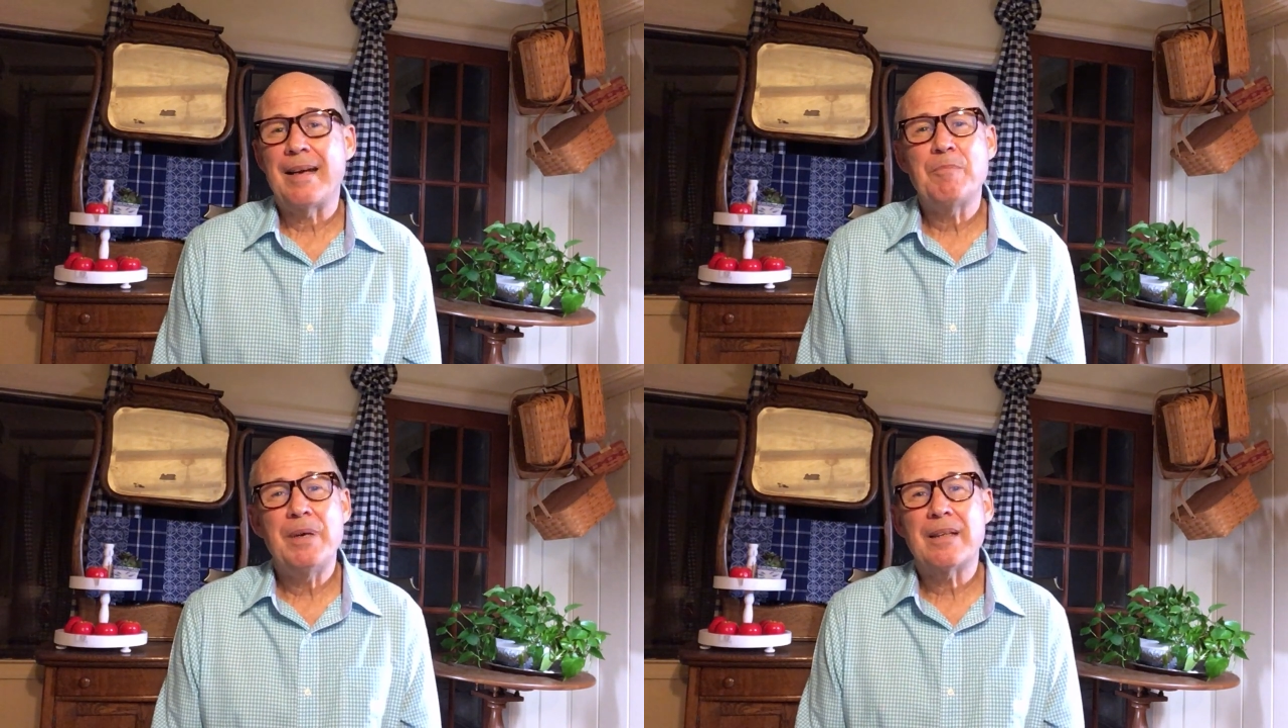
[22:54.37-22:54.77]

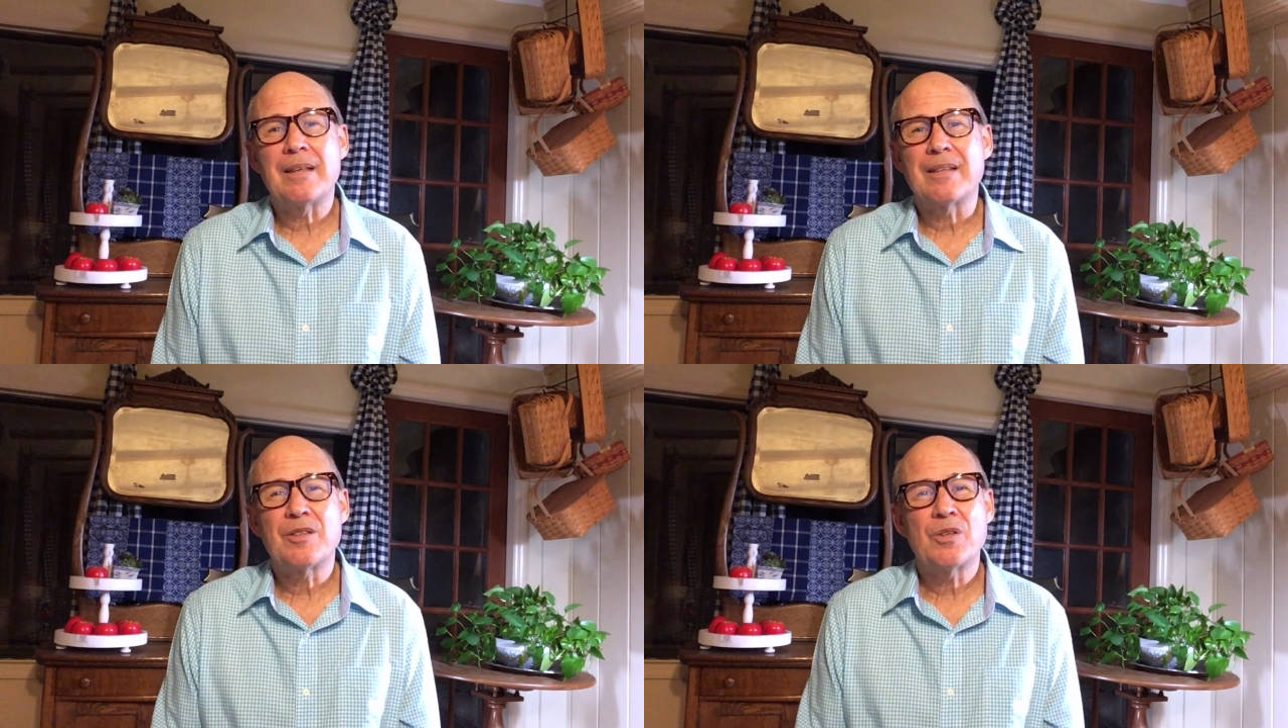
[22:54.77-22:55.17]
admit
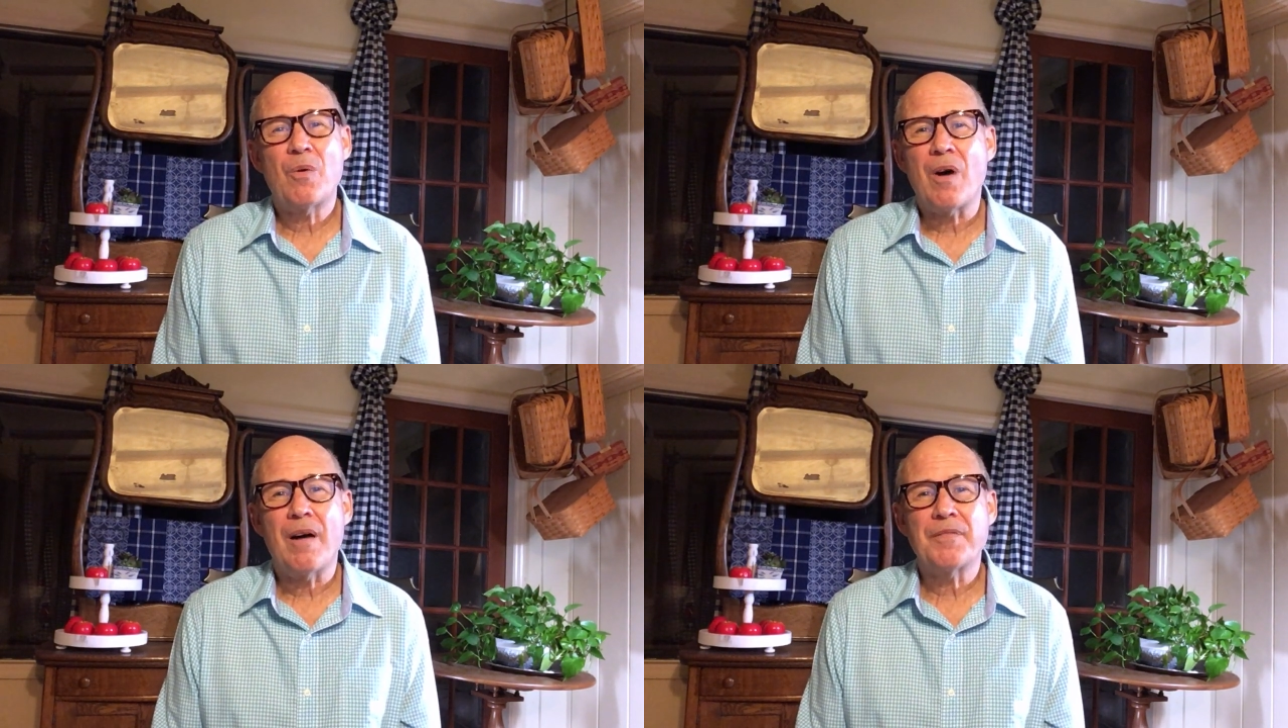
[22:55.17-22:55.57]
that
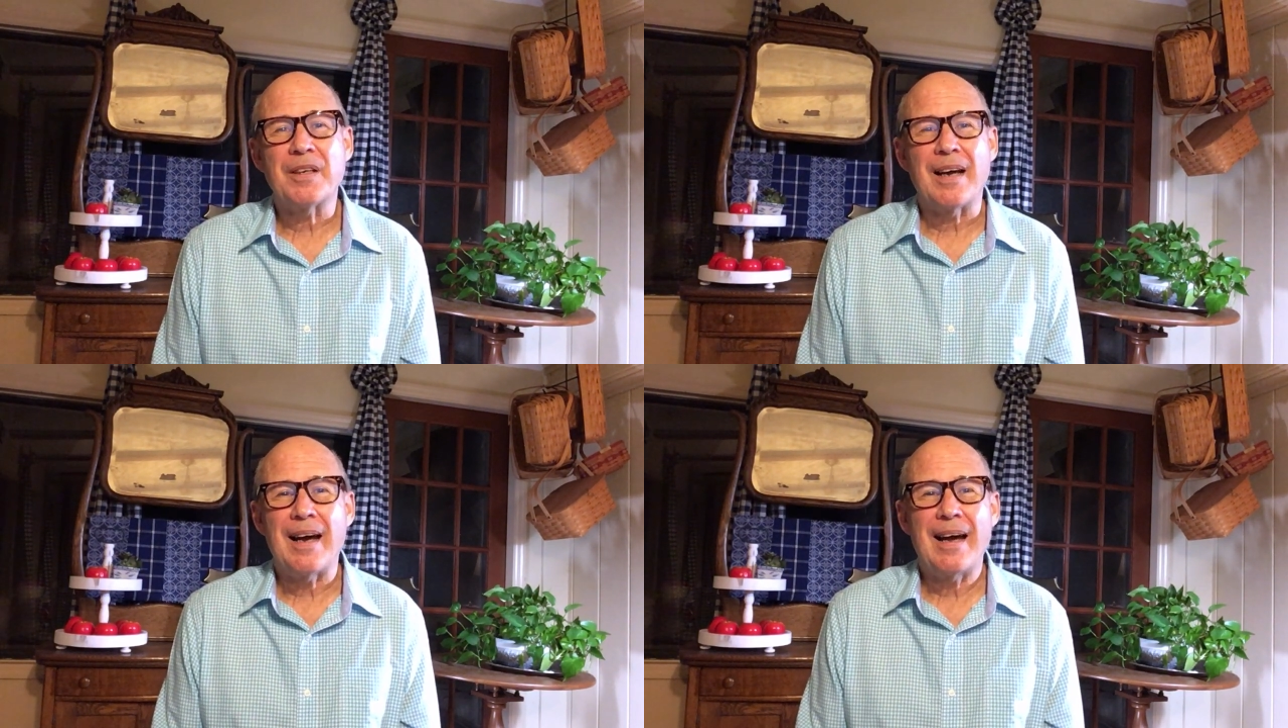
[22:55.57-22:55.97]
so
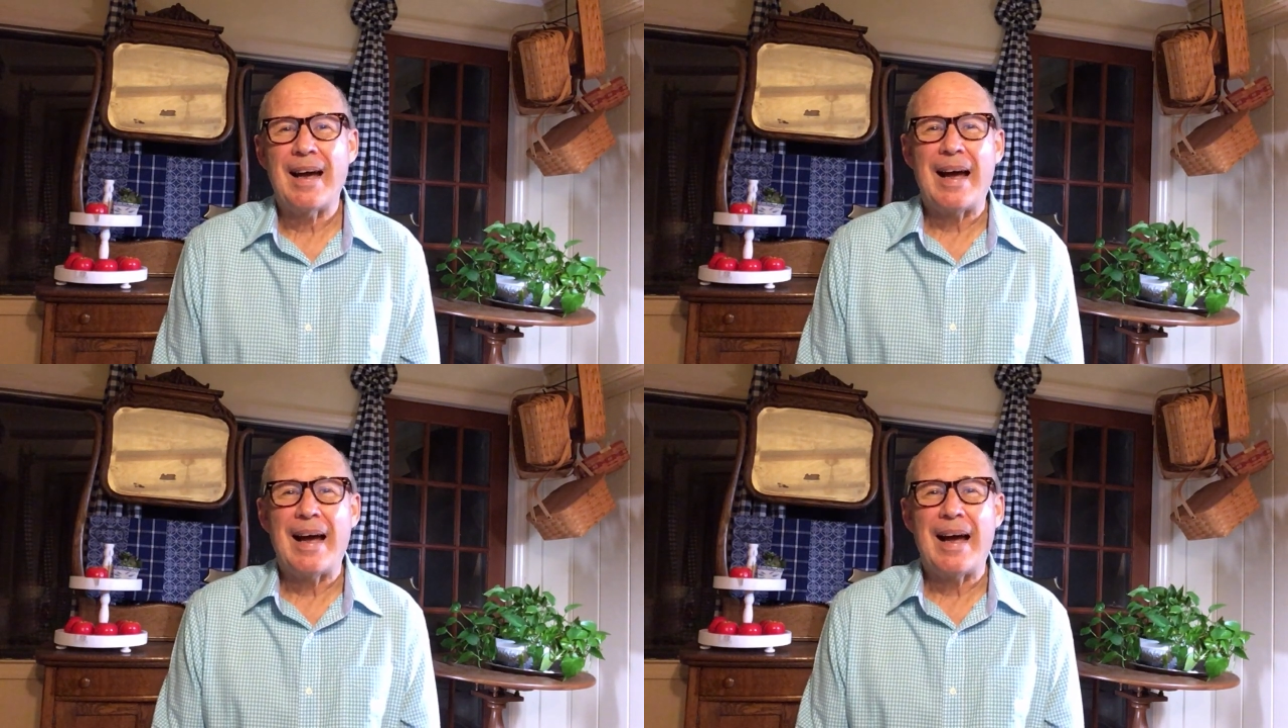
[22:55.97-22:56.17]
often I,